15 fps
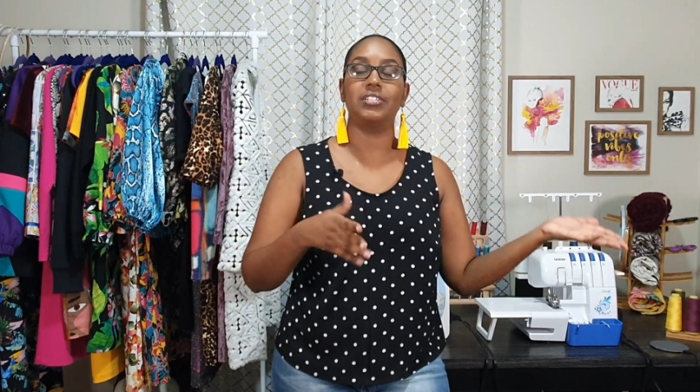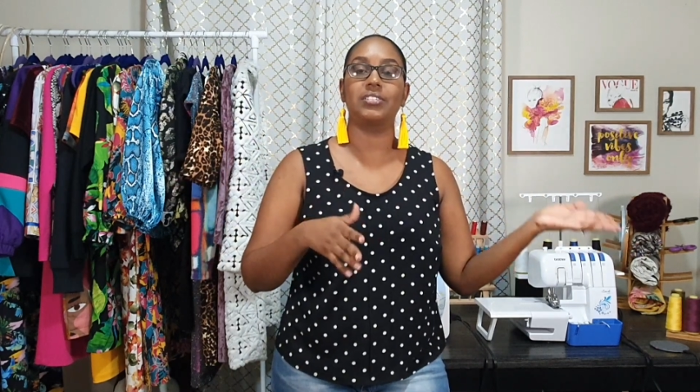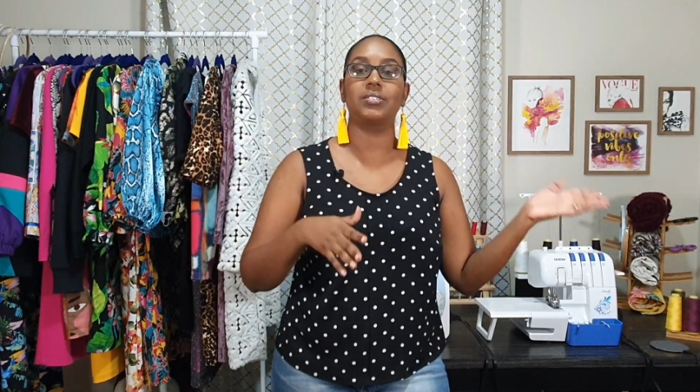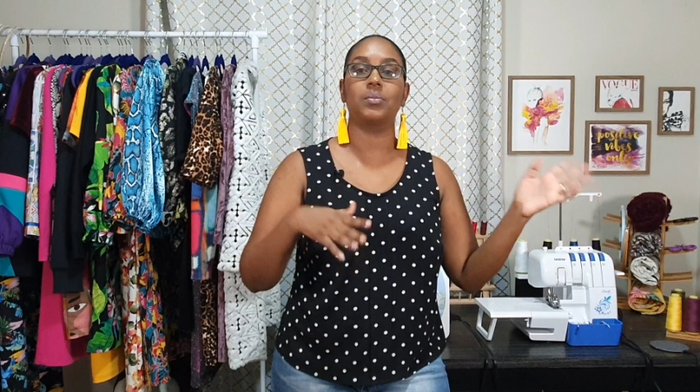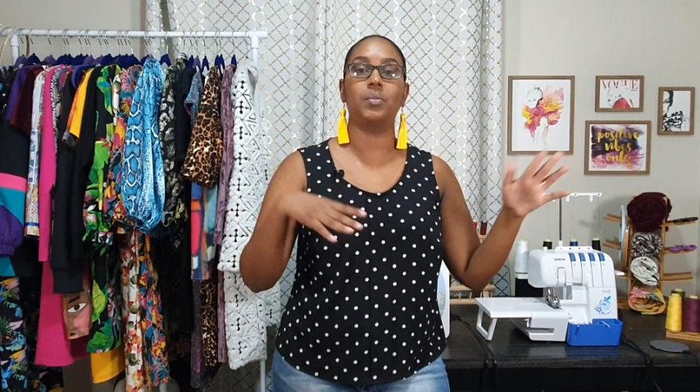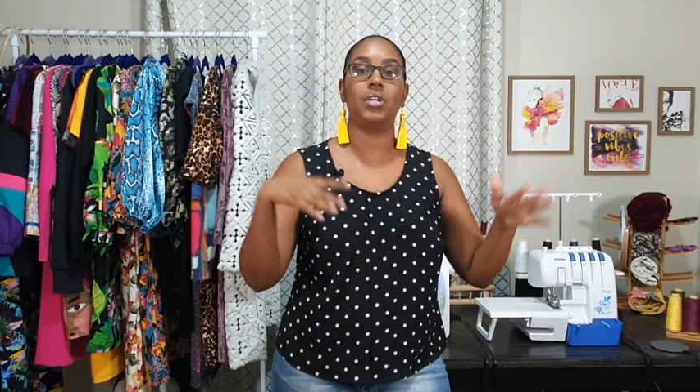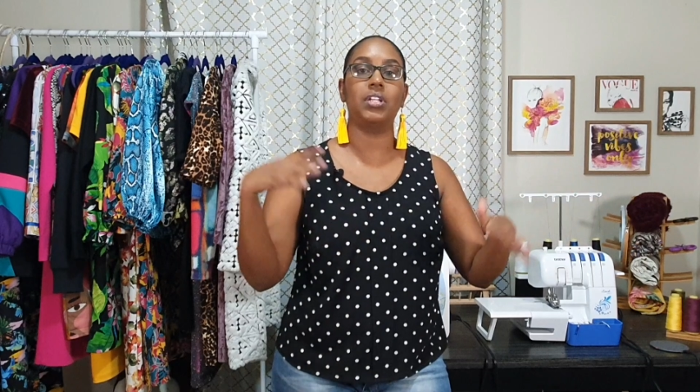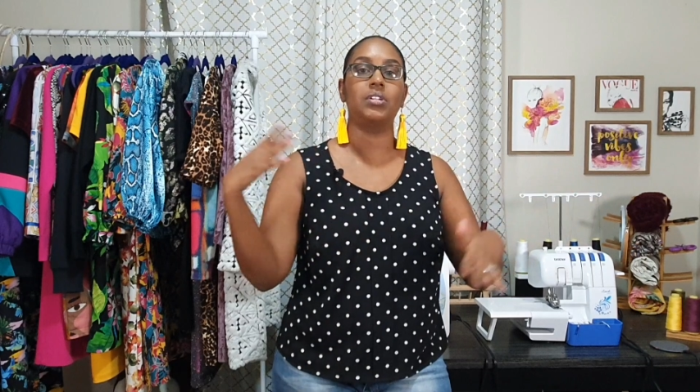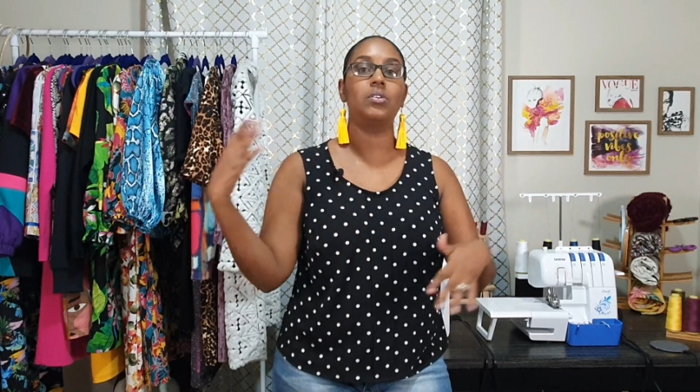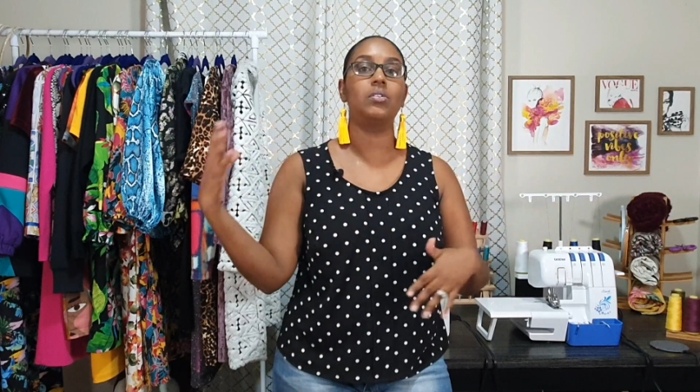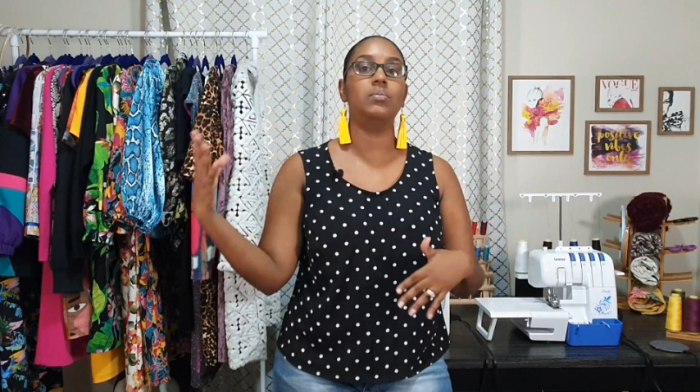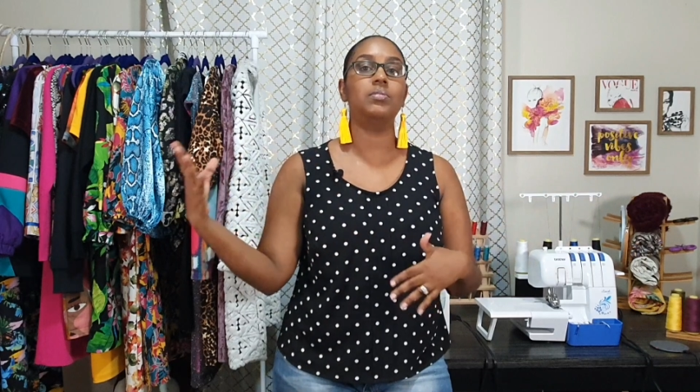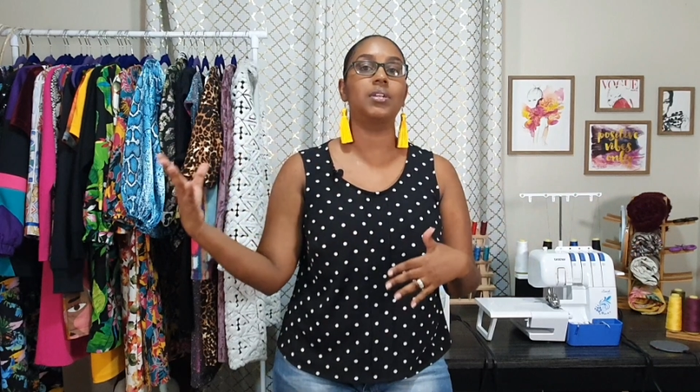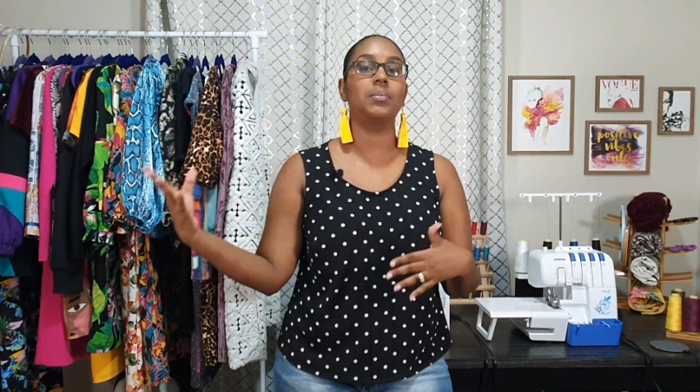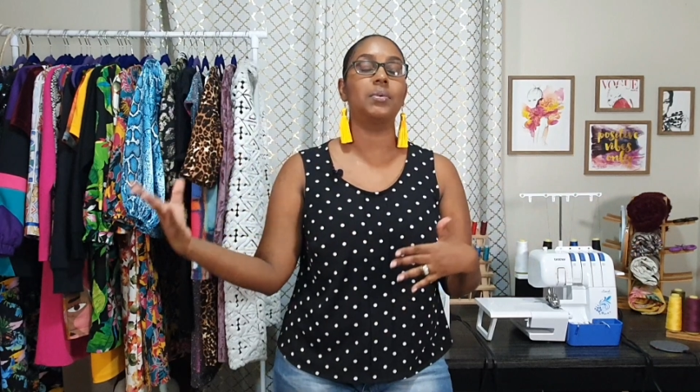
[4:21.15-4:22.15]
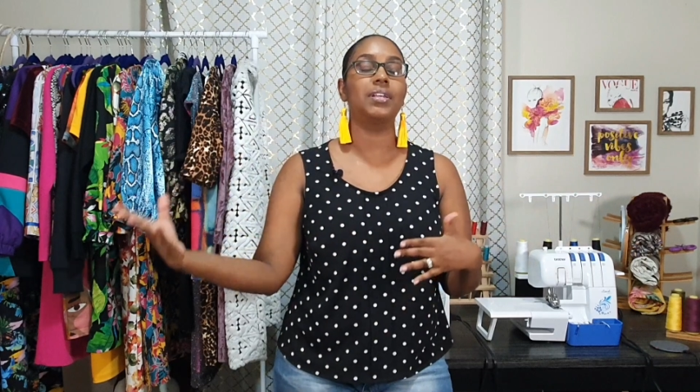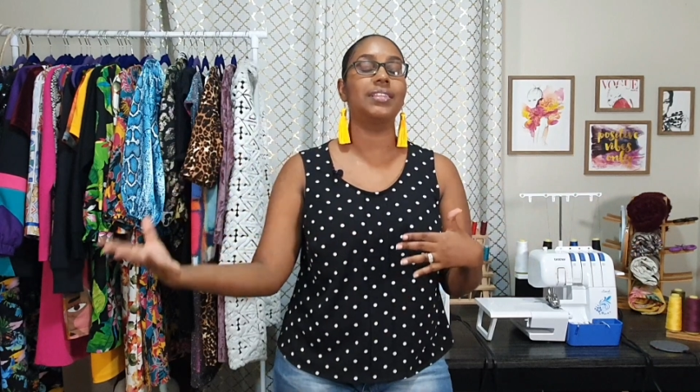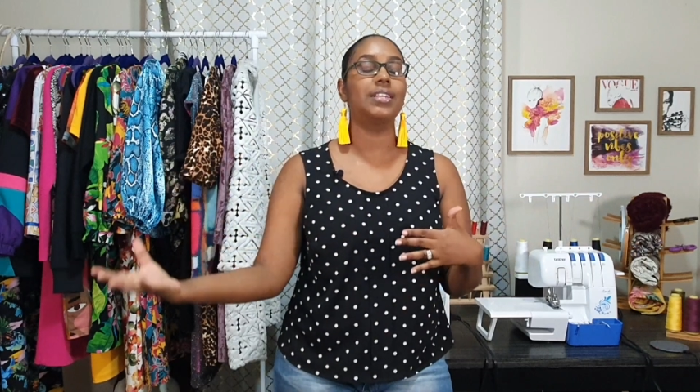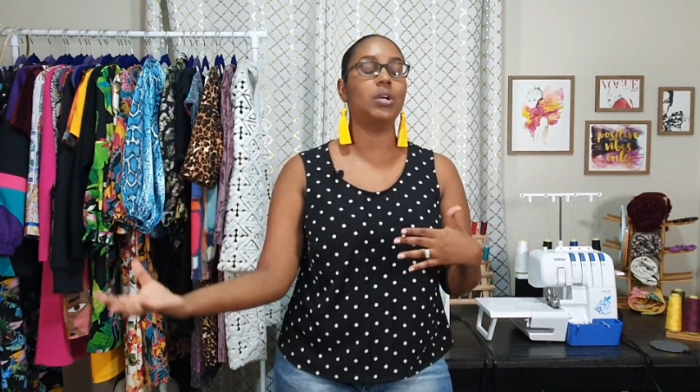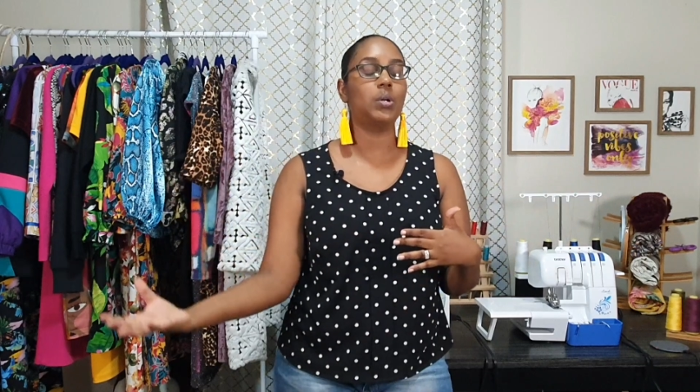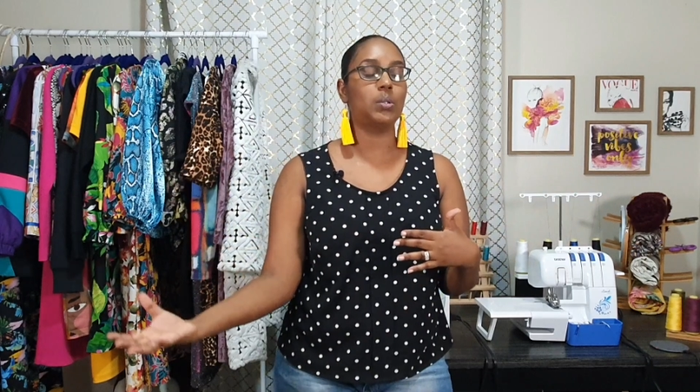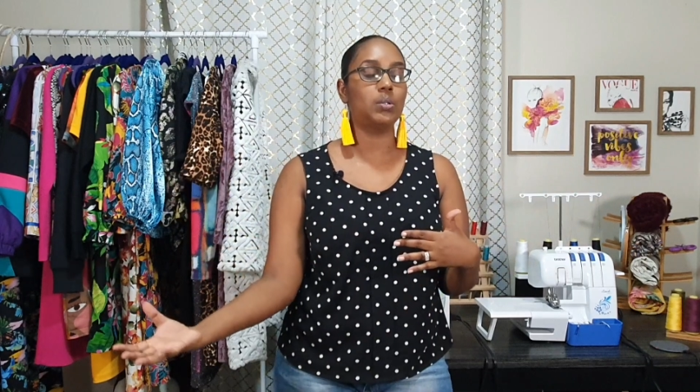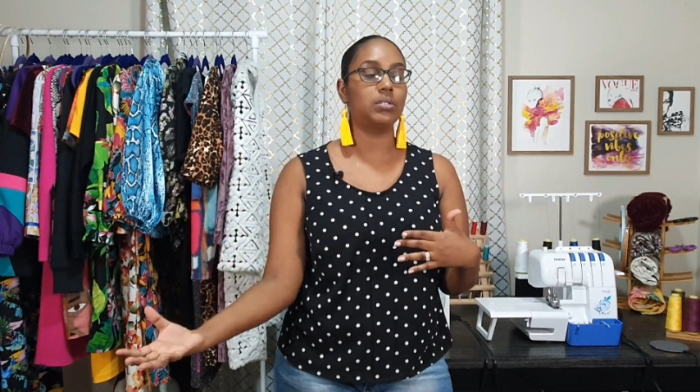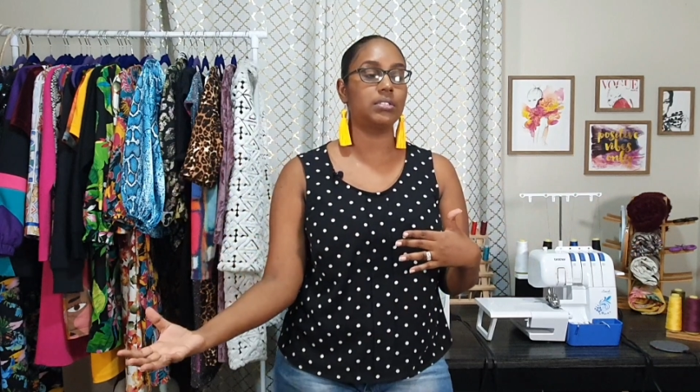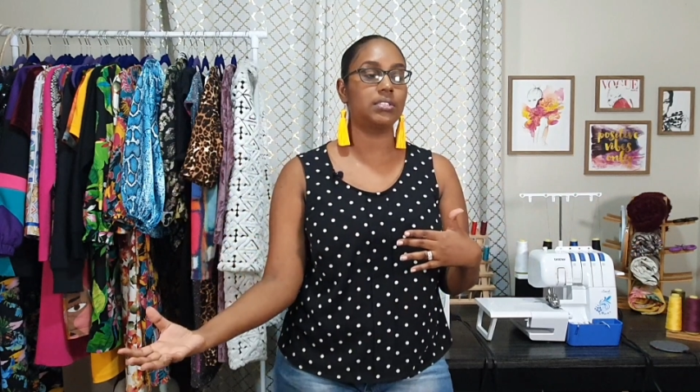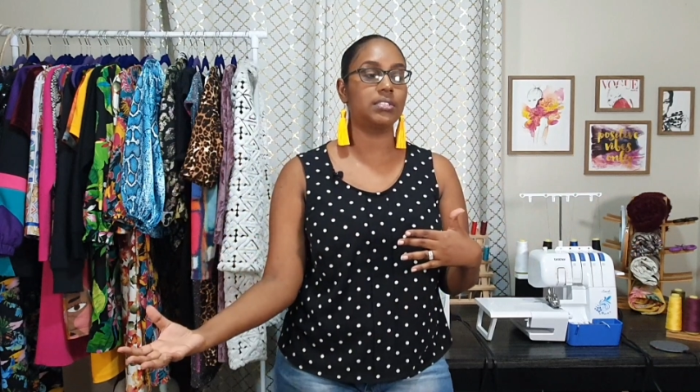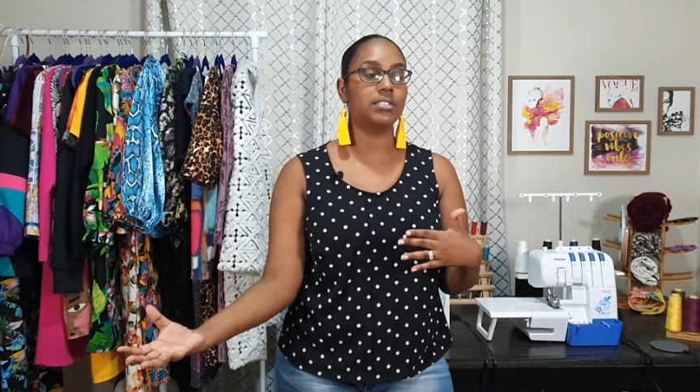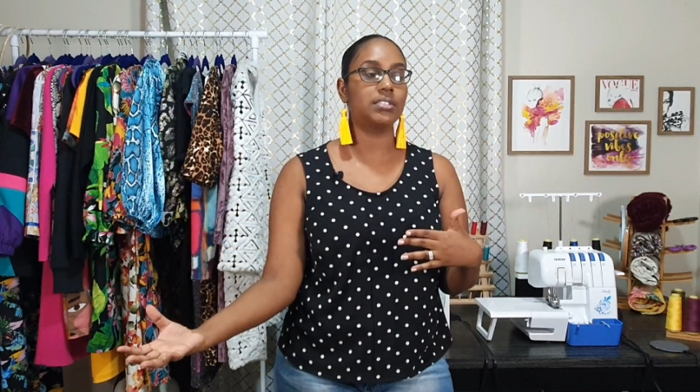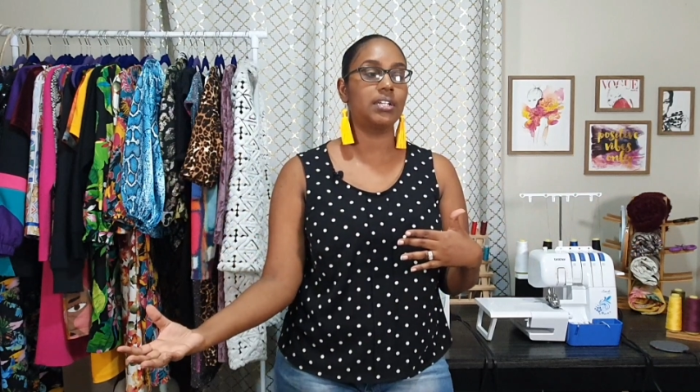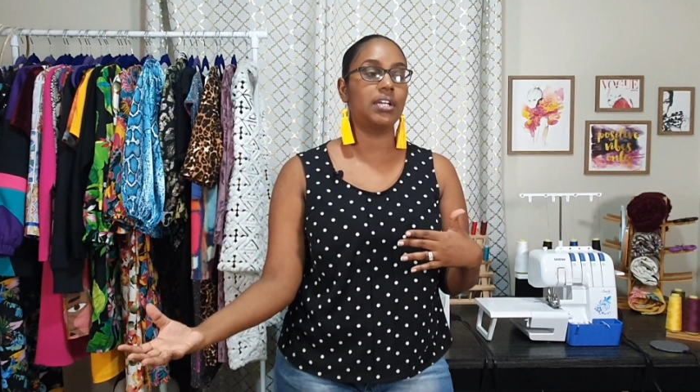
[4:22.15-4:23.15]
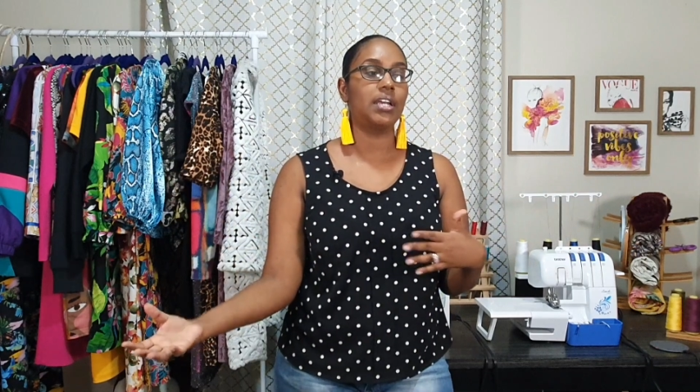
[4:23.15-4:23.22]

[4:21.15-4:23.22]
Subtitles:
so being cooped up in the house.